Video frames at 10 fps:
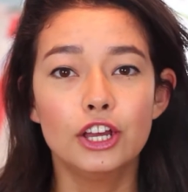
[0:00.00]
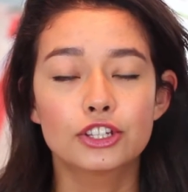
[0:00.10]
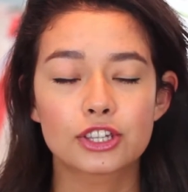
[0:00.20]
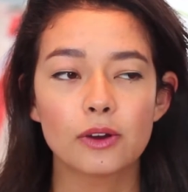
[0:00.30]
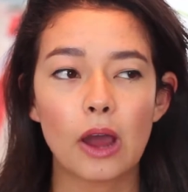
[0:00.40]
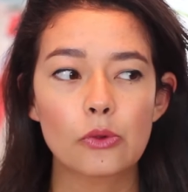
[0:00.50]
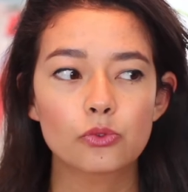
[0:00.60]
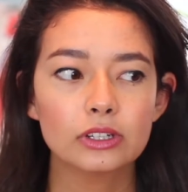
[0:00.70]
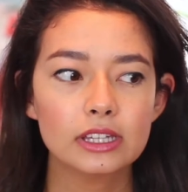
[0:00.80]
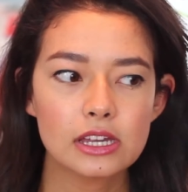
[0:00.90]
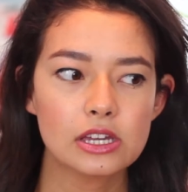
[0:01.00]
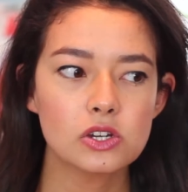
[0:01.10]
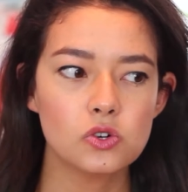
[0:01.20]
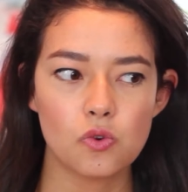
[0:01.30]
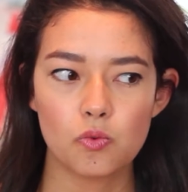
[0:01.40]
so I
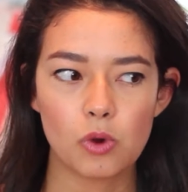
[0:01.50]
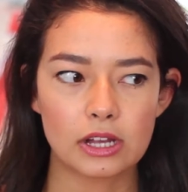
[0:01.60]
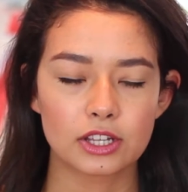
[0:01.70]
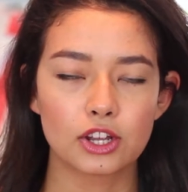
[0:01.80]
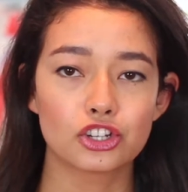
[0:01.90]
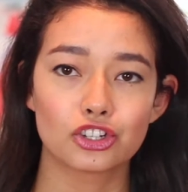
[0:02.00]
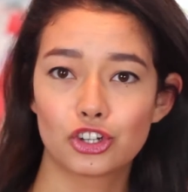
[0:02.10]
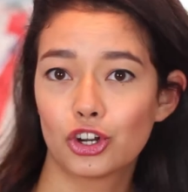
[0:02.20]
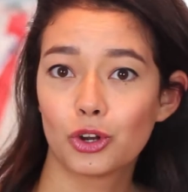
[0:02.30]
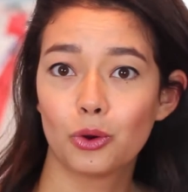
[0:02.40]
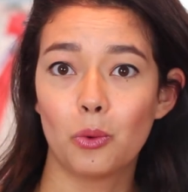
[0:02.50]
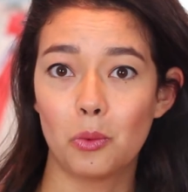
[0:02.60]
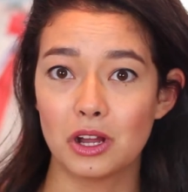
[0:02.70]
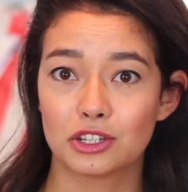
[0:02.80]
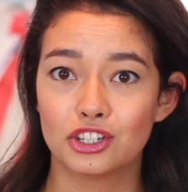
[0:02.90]
really wasn't sure
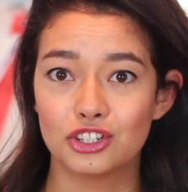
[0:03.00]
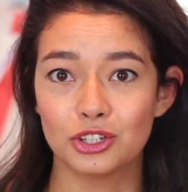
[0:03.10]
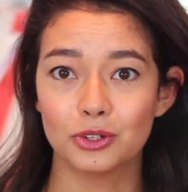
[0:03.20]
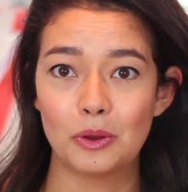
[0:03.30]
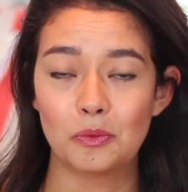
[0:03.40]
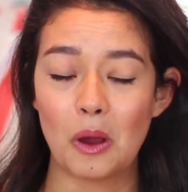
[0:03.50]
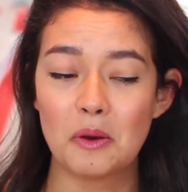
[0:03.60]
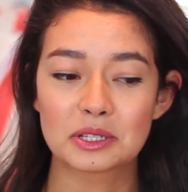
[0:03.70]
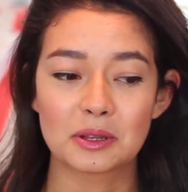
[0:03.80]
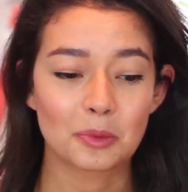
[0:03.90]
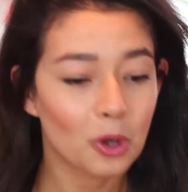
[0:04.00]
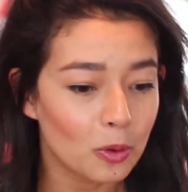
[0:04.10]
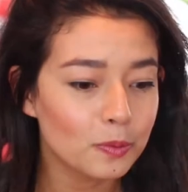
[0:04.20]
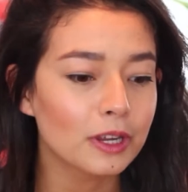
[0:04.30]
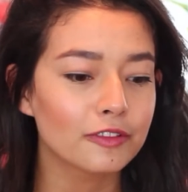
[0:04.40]
what to do and what was
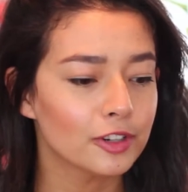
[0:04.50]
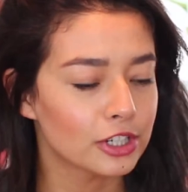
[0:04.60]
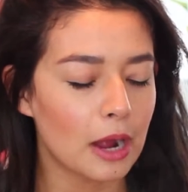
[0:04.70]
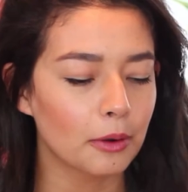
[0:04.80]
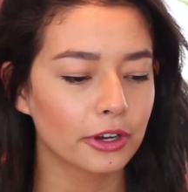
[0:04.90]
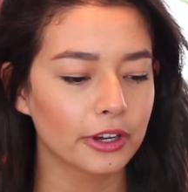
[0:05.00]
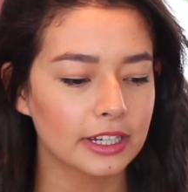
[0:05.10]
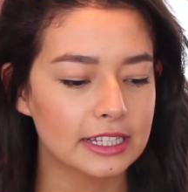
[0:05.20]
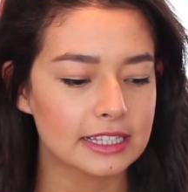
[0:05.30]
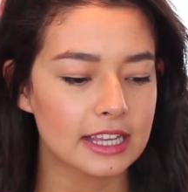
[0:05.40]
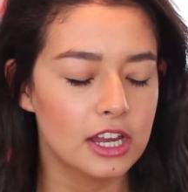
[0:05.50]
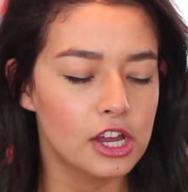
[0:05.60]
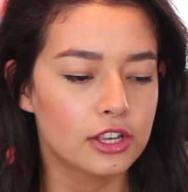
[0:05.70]
appropriate for shower curtains